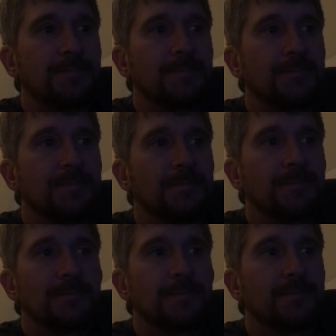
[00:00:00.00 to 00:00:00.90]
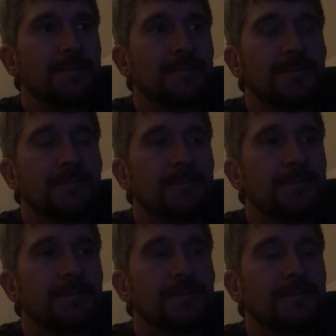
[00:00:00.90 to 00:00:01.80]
(no one is talking)